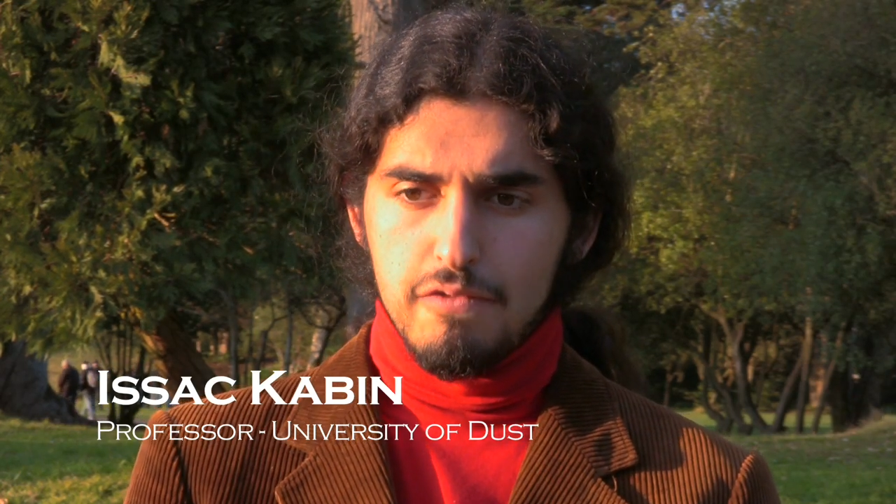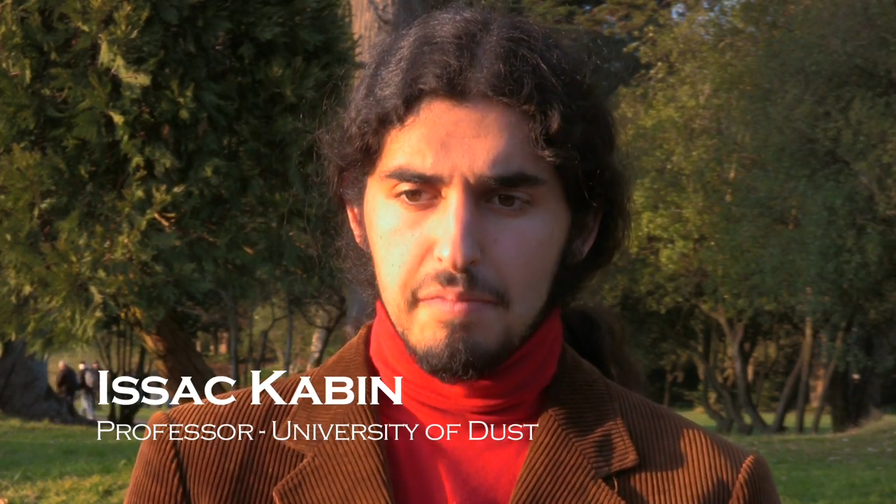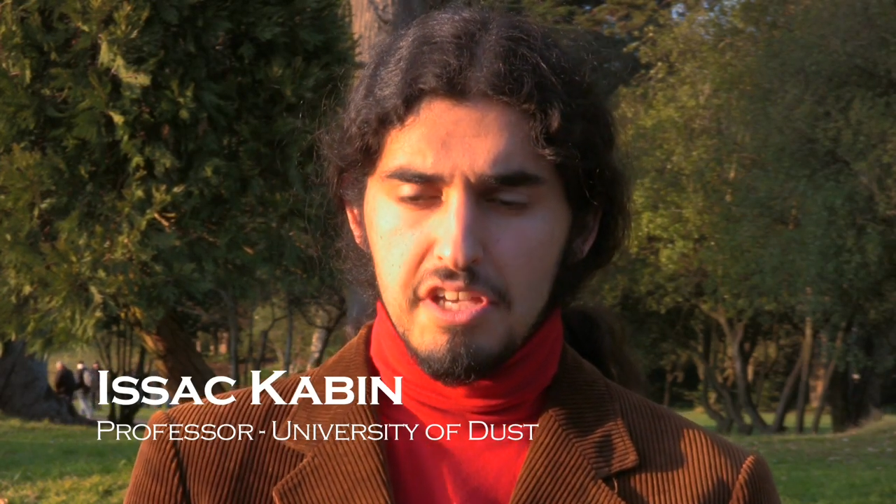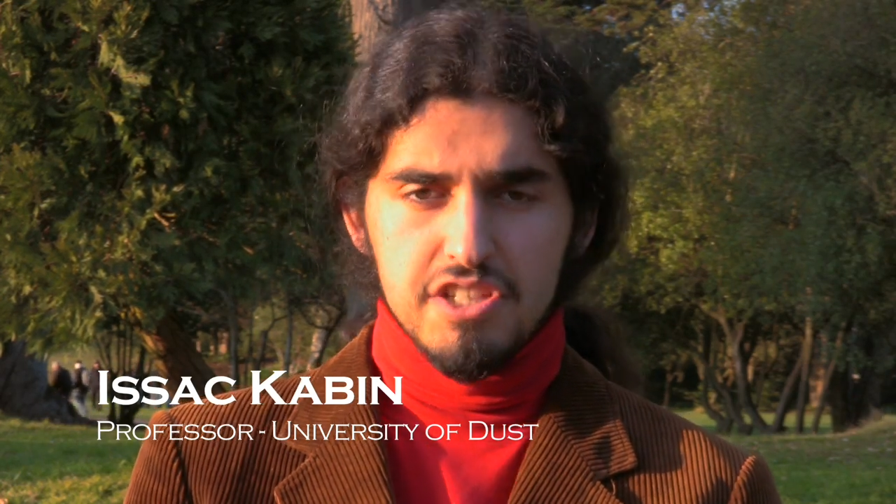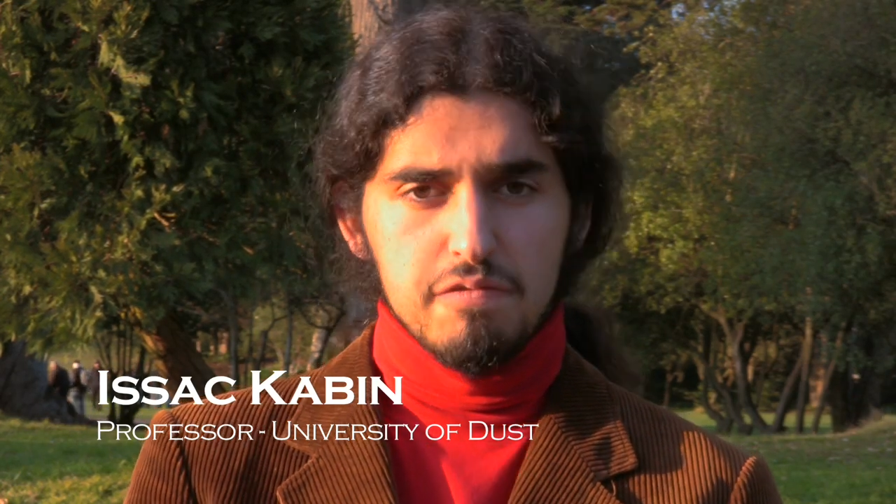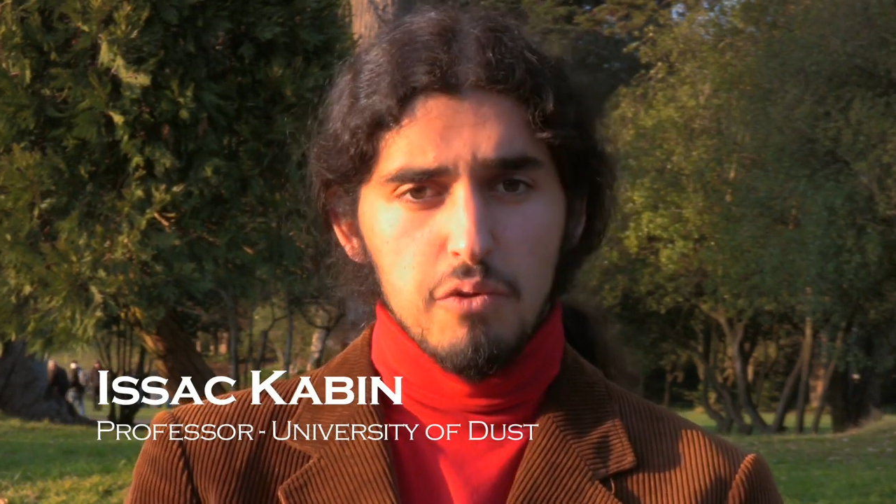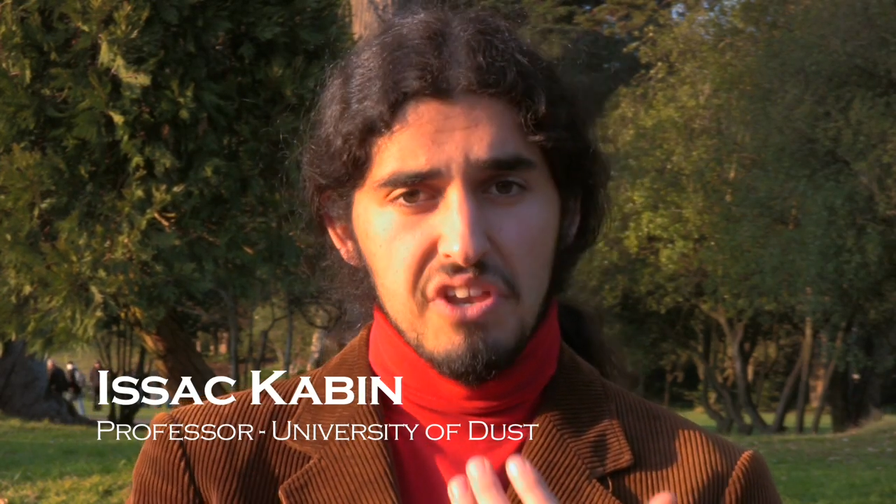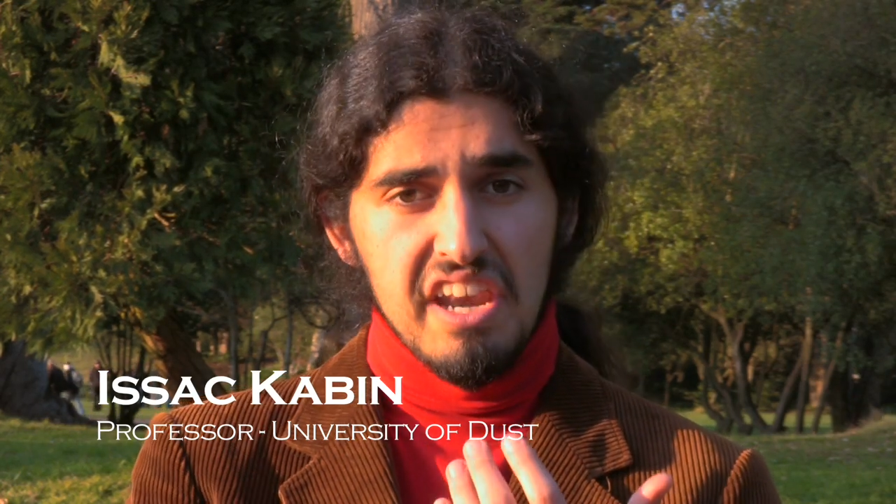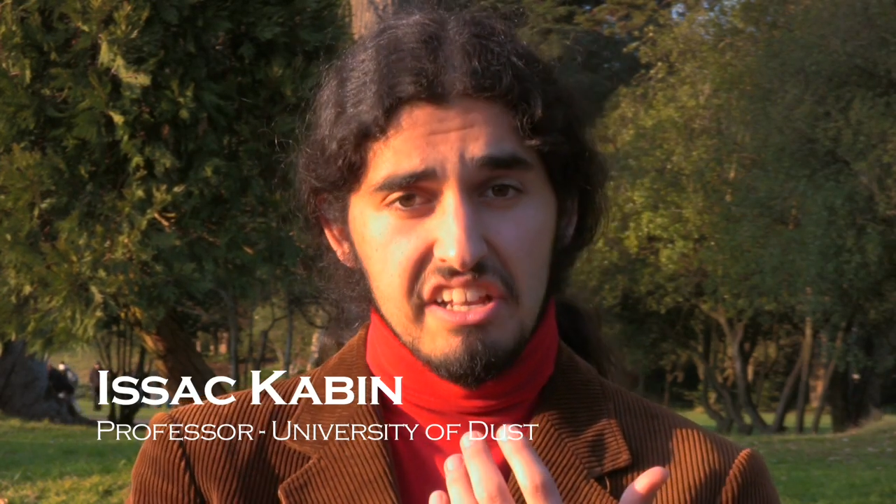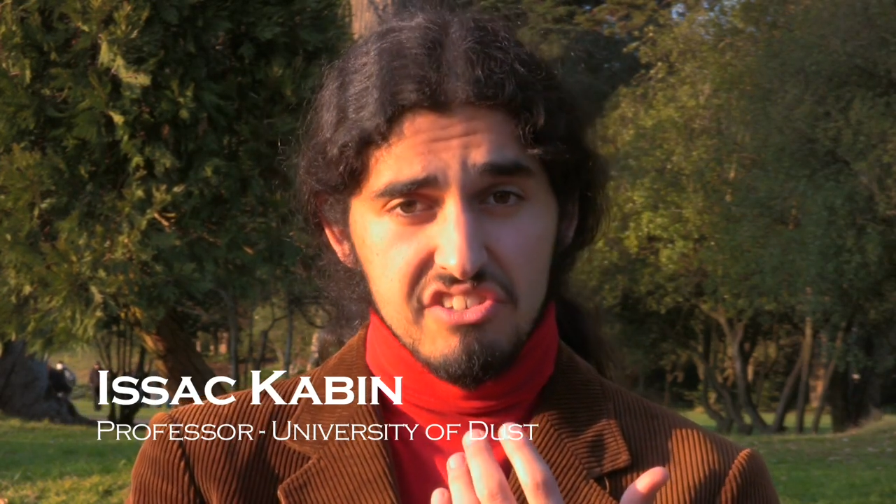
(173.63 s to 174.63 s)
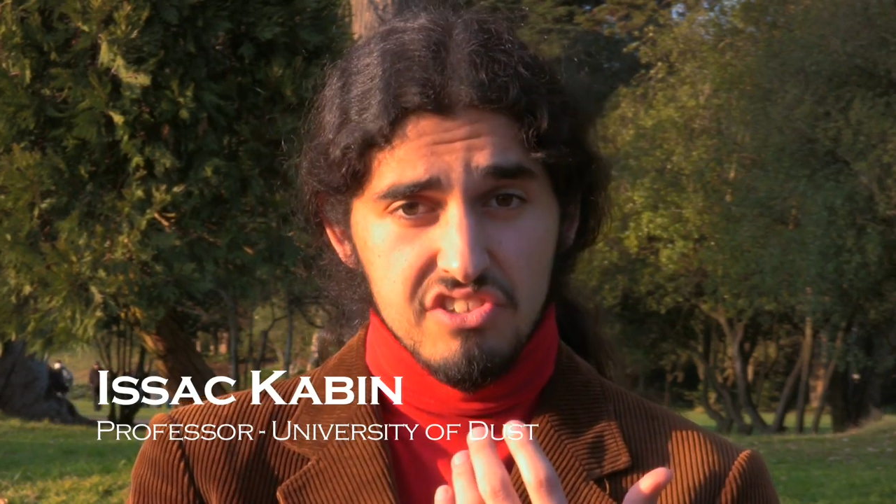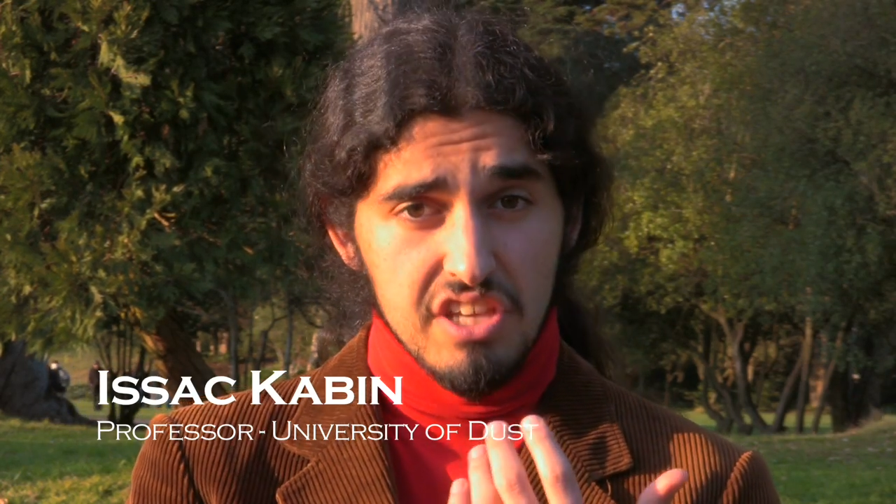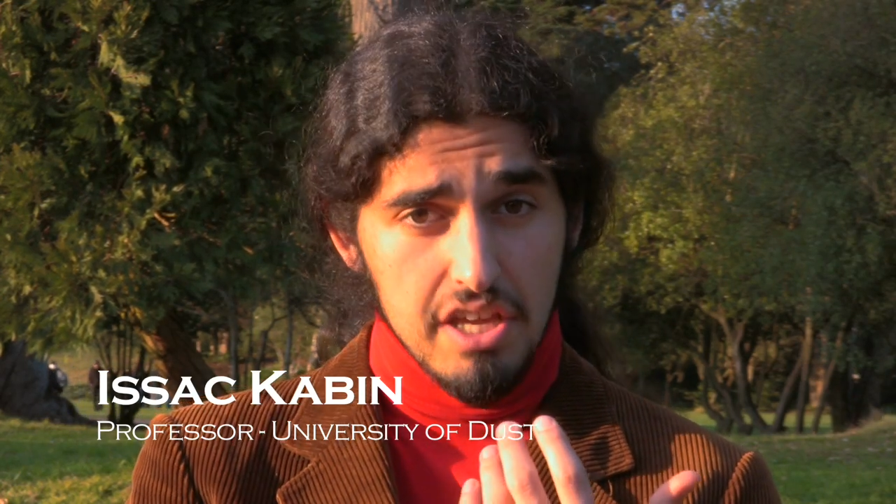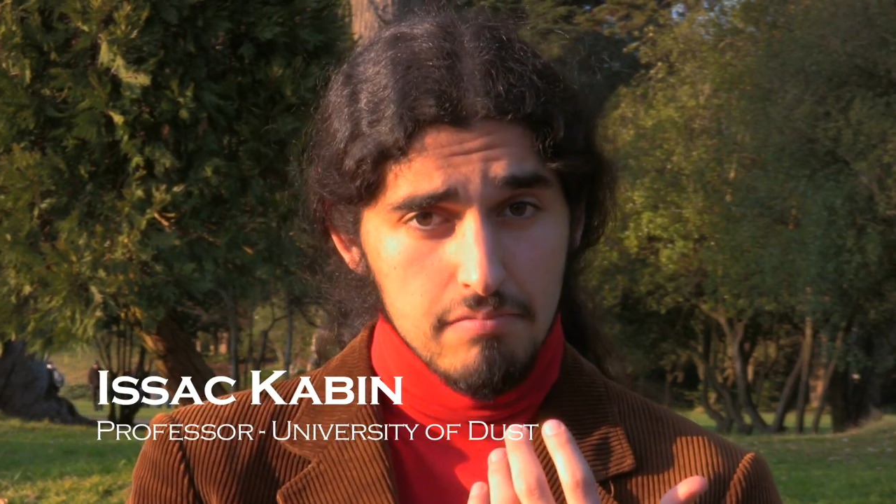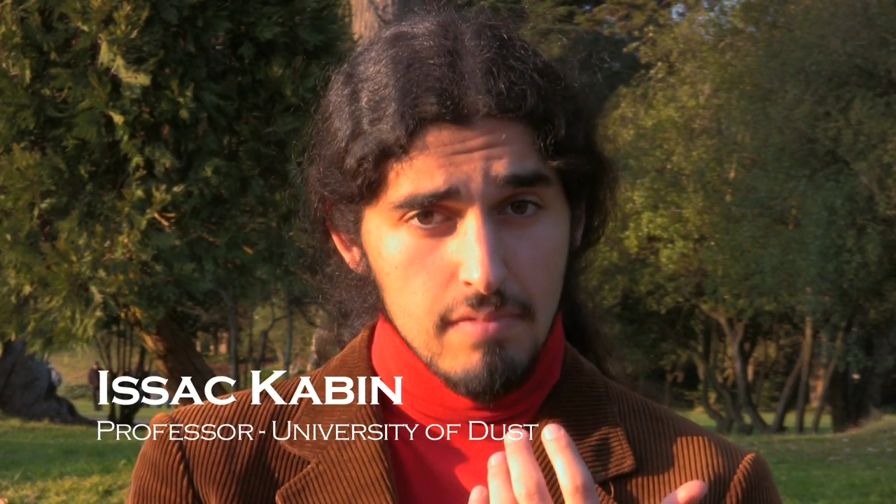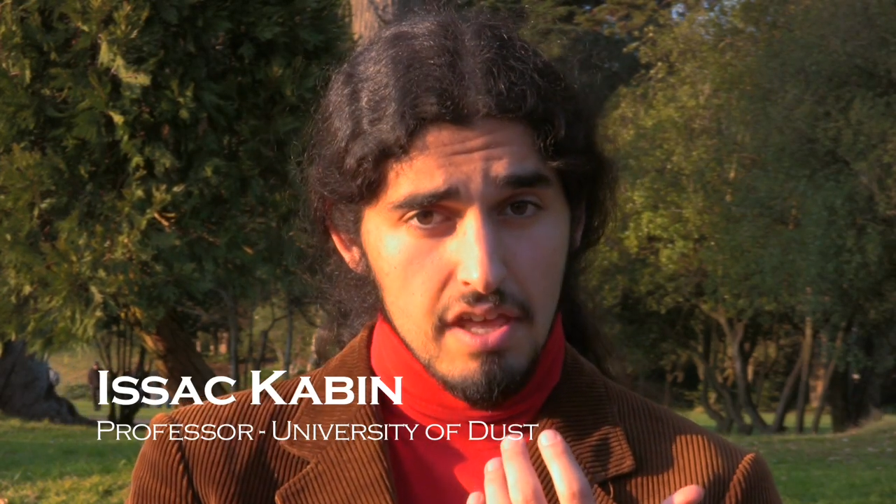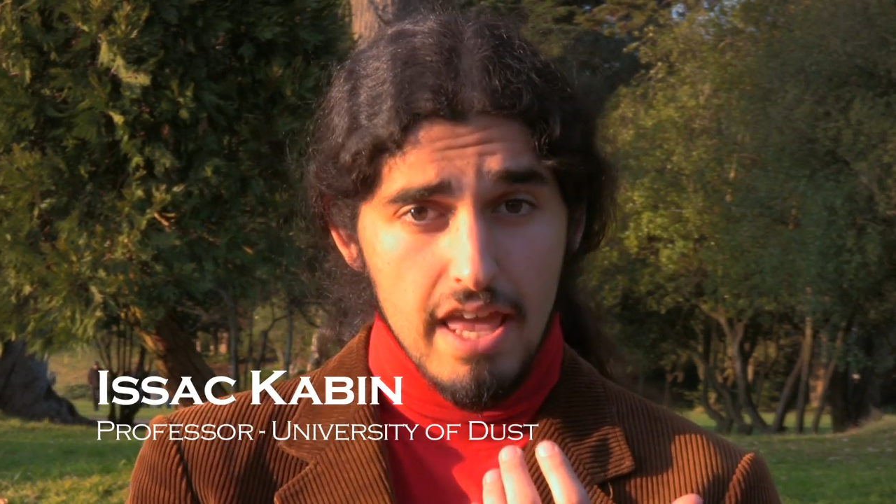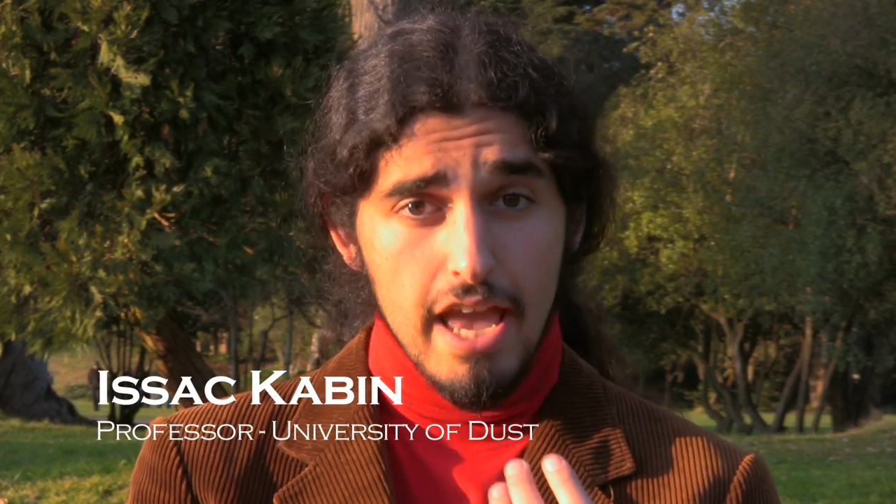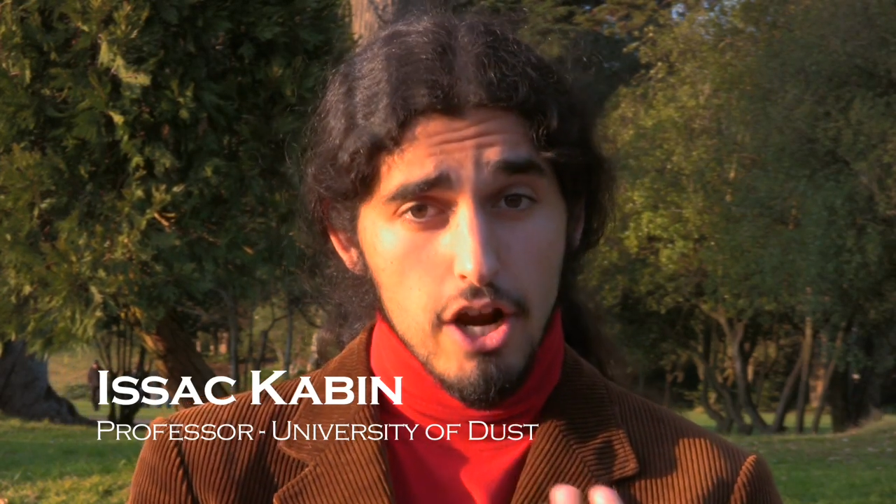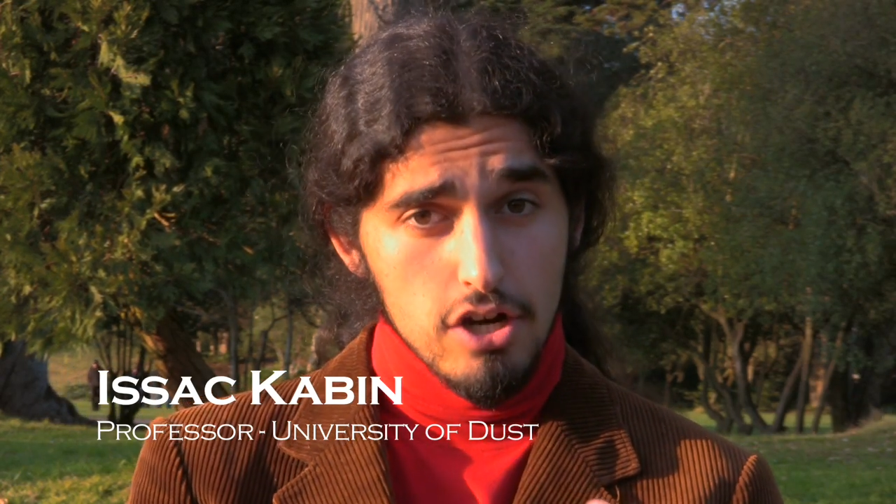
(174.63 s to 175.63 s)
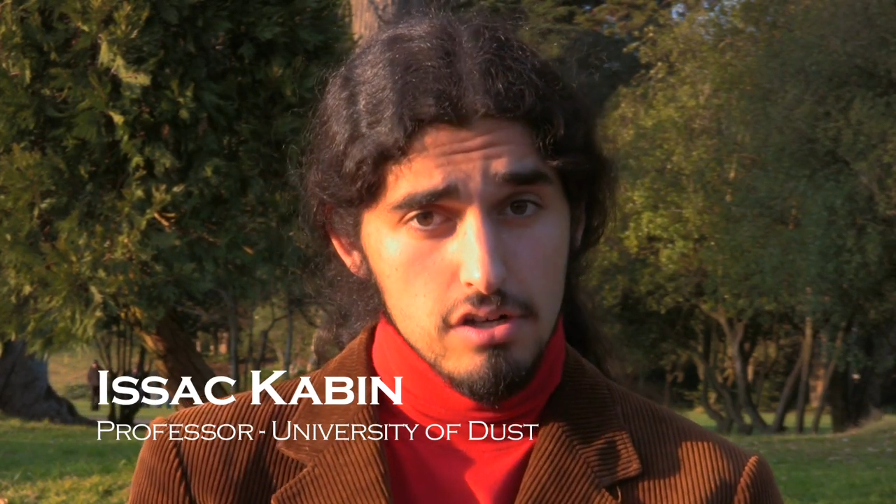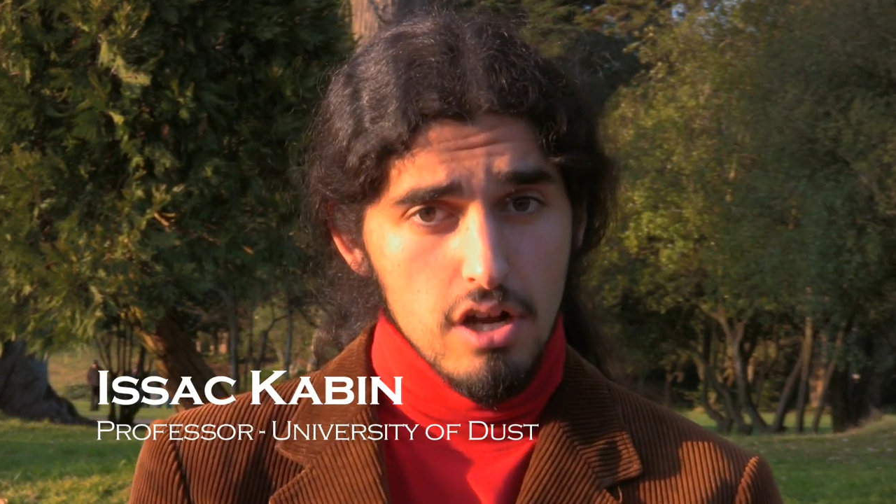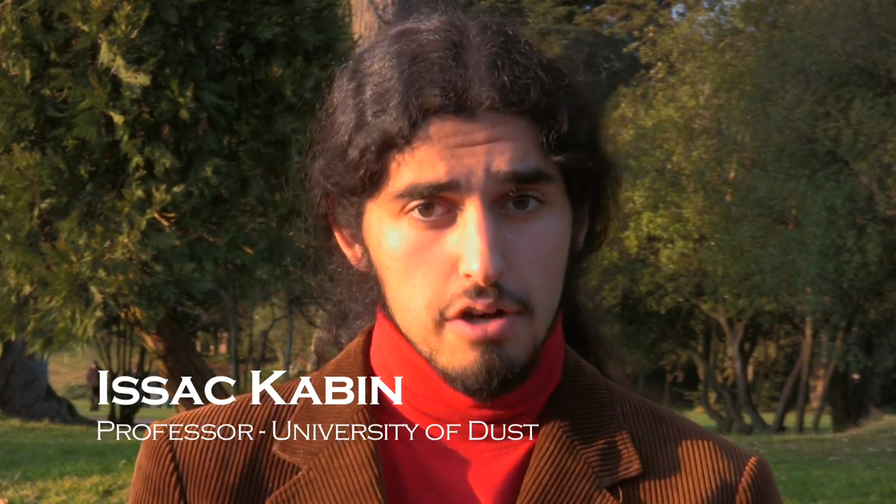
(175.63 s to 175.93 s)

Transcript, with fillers: from the exfoliating skin and hair